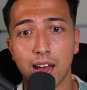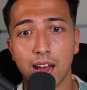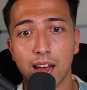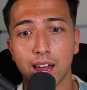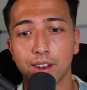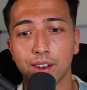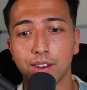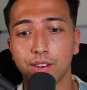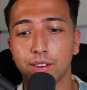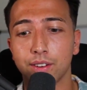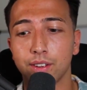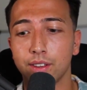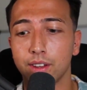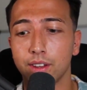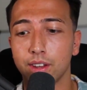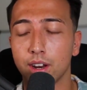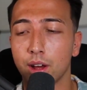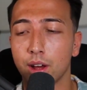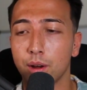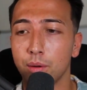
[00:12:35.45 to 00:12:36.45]
And
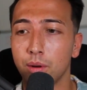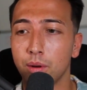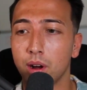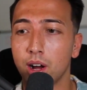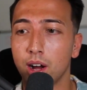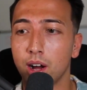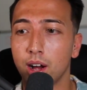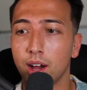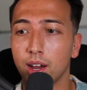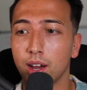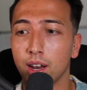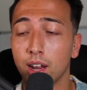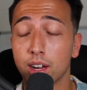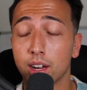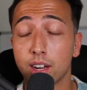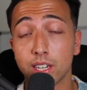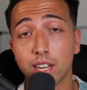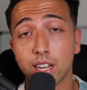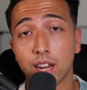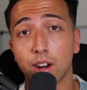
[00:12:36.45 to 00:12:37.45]
you know,
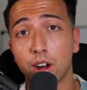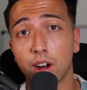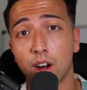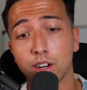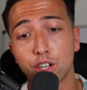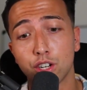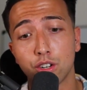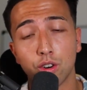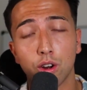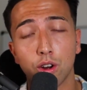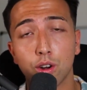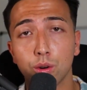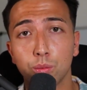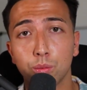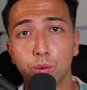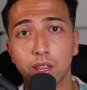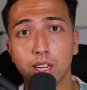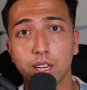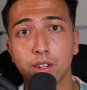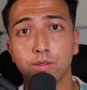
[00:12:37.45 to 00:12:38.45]
like I said, I, I, struggled
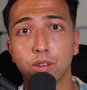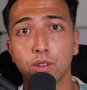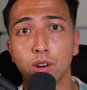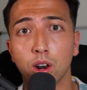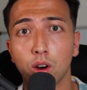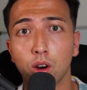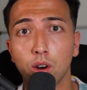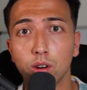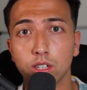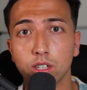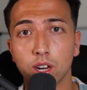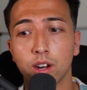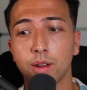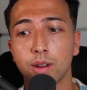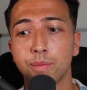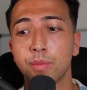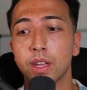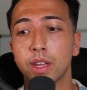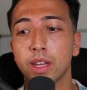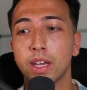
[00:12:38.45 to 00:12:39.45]
with this for a long
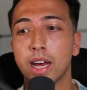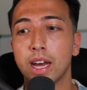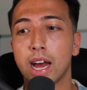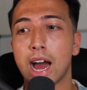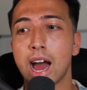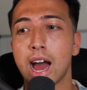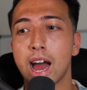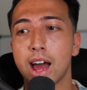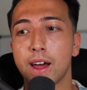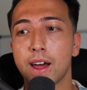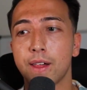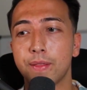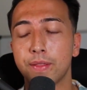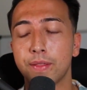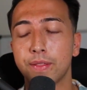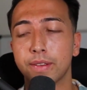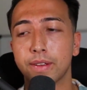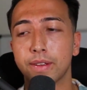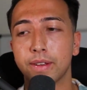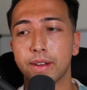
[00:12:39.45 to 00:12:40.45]
time,
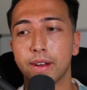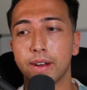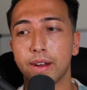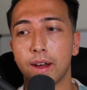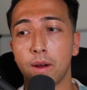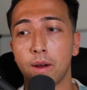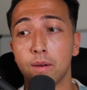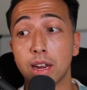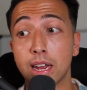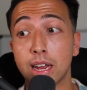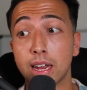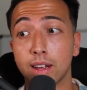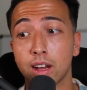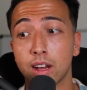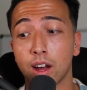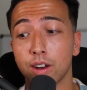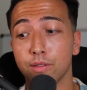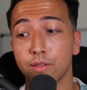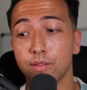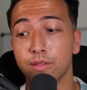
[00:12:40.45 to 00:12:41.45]
and only
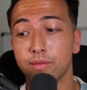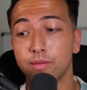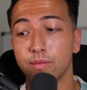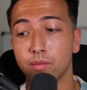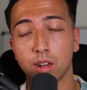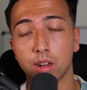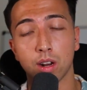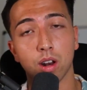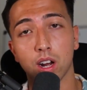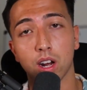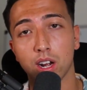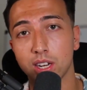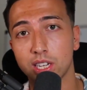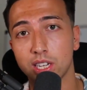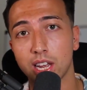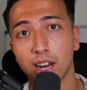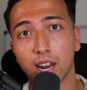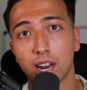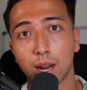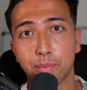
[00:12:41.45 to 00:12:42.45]
kind of you know, like I
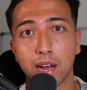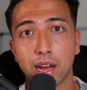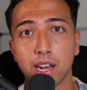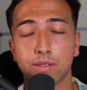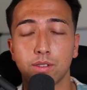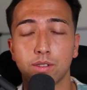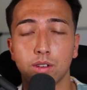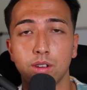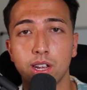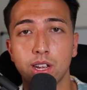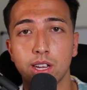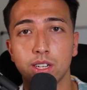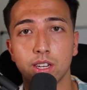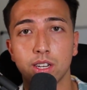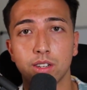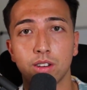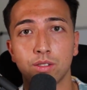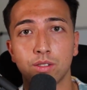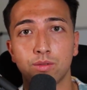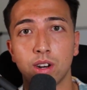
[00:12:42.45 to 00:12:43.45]
said, in the past few years,
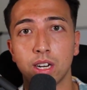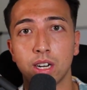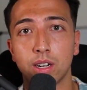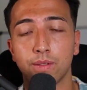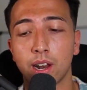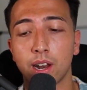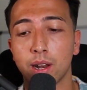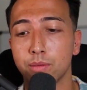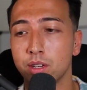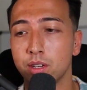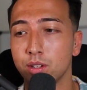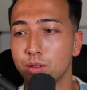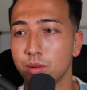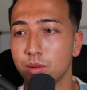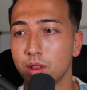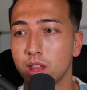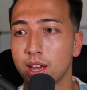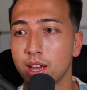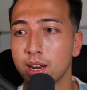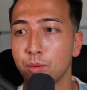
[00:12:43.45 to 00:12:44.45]
it's, it's really developed into
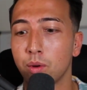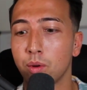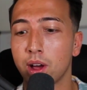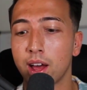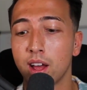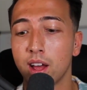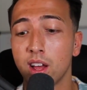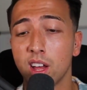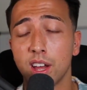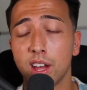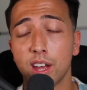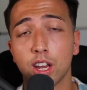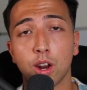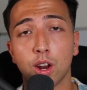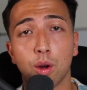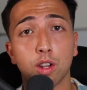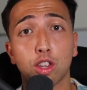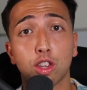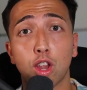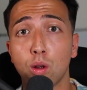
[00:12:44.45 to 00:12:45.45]
a thing where you
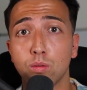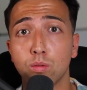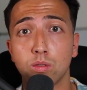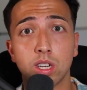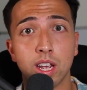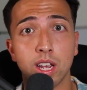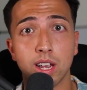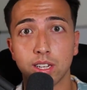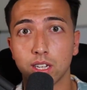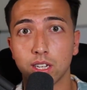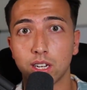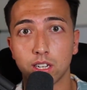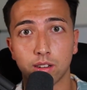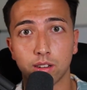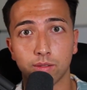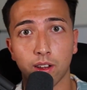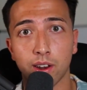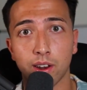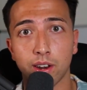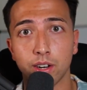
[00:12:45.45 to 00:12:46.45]
know I don't see it as a
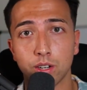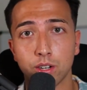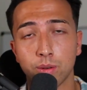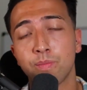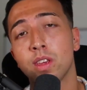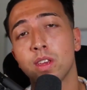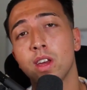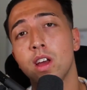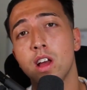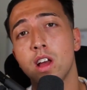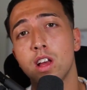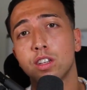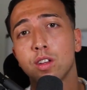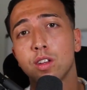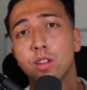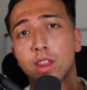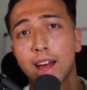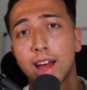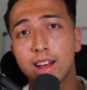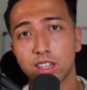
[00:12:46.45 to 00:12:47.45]
disadvantage.
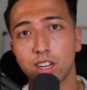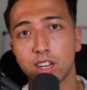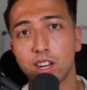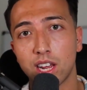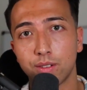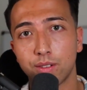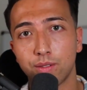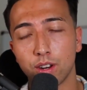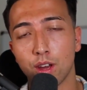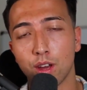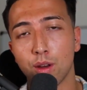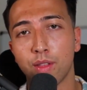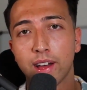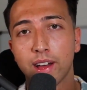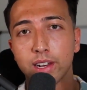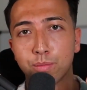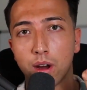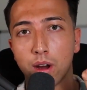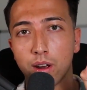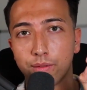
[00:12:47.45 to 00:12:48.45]
So that's today's video.
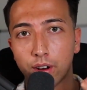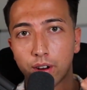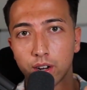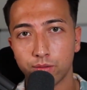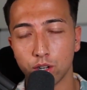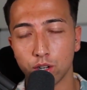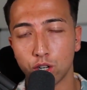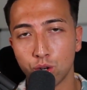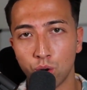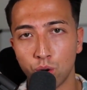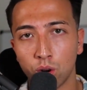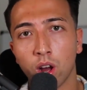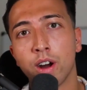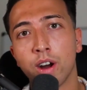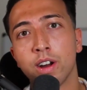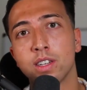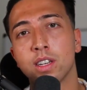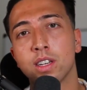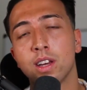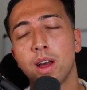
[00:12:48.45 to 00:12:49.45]
That's my advice for short
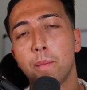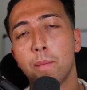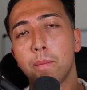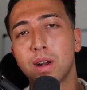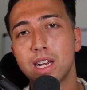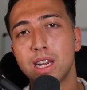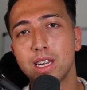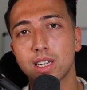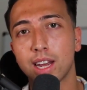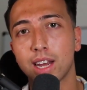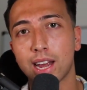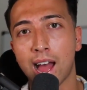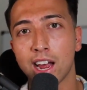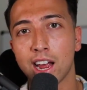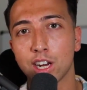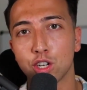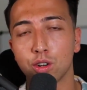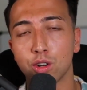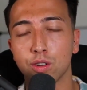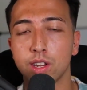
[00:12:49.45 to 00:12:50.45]
guys. Please take
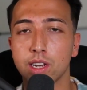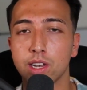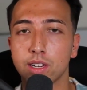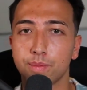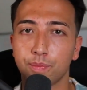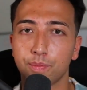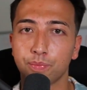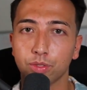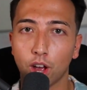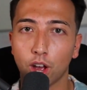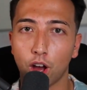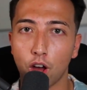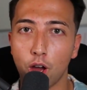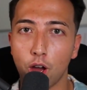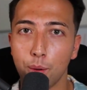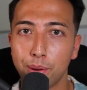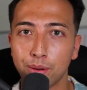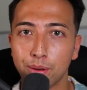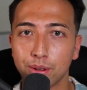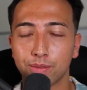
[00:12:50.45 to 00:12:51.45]
action on this. I
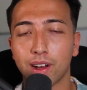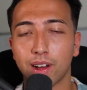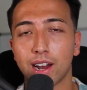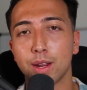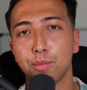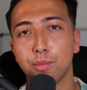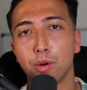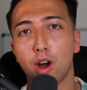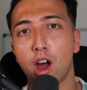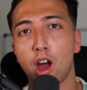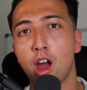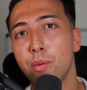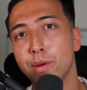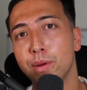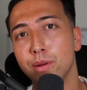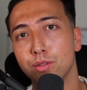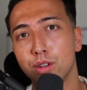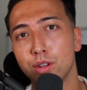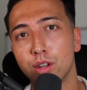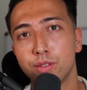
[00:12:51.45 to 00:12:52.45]
hope it was valuable. I hope
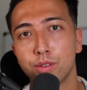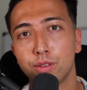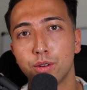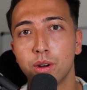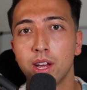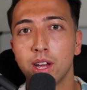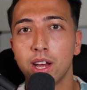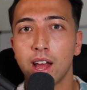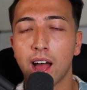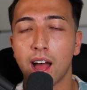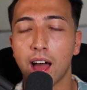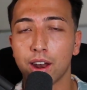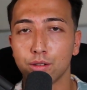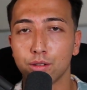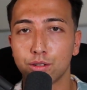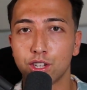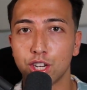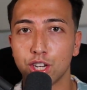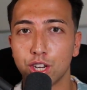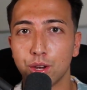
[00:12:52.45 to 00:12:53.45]
it was useful, and I'll
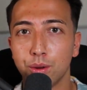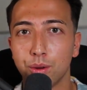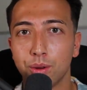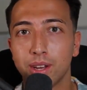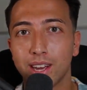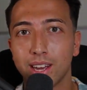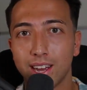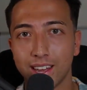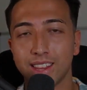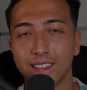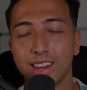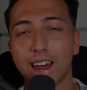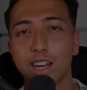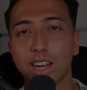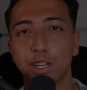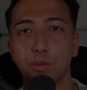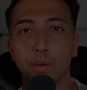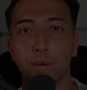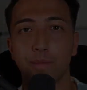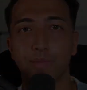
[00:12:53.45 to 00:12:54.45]
see you in the
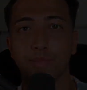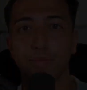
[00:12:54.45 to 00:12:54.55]
next one.